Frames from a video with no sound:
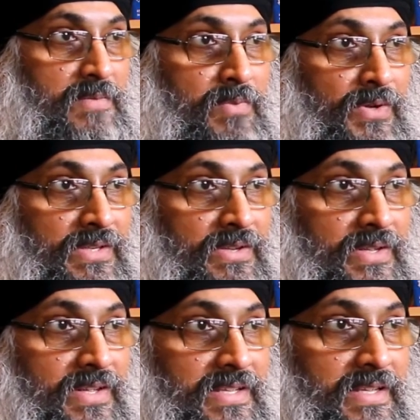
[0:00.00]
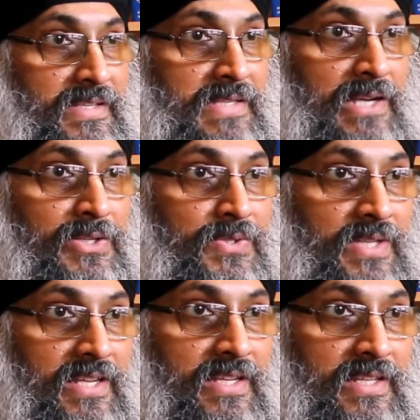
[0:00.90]
But sad to
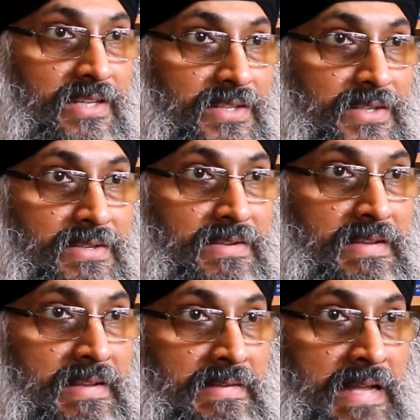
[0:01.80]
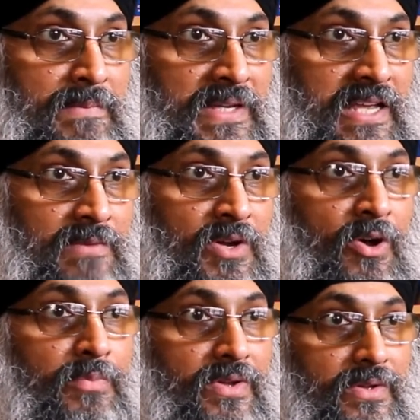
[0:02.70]
say, that became a
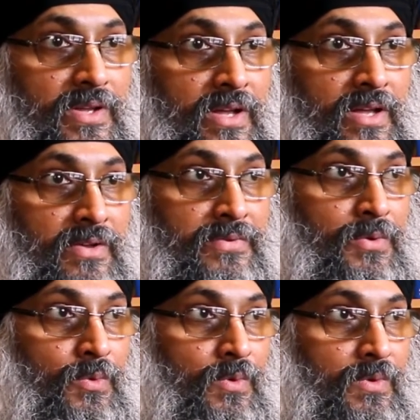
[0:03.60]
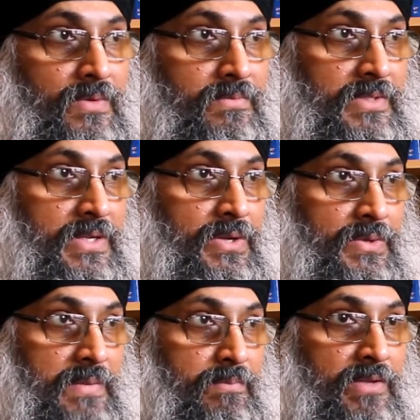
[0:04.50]
hub for all
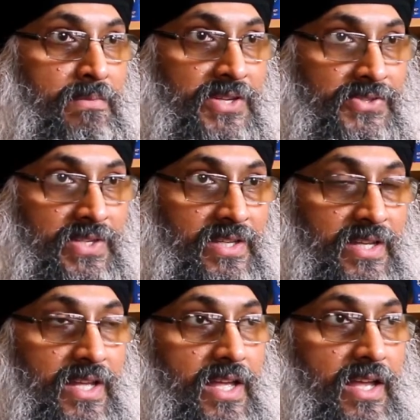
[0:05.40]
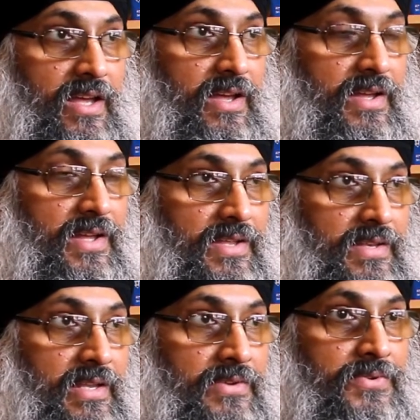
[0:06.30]
the badmashi,
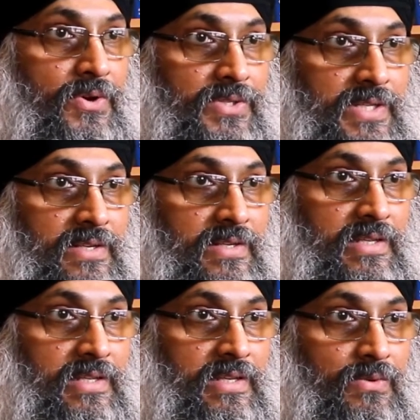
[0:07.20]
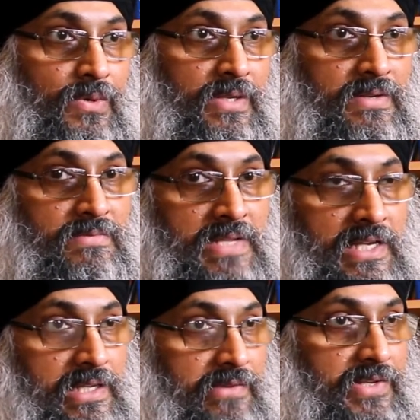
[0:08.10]
the drugs, and all the
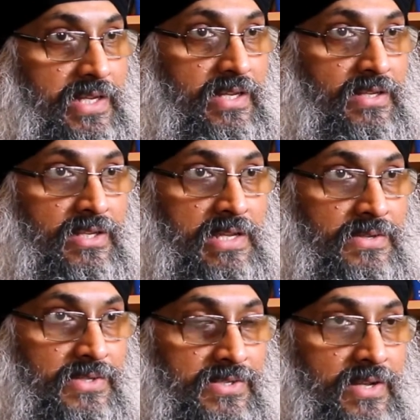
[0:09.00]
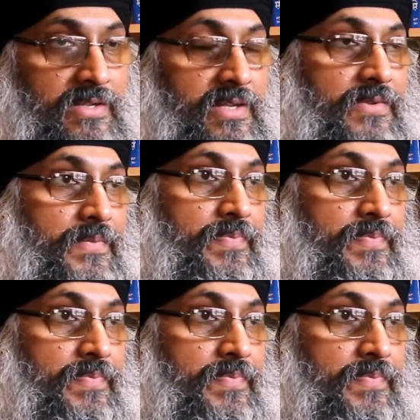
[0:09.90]
negativity in society.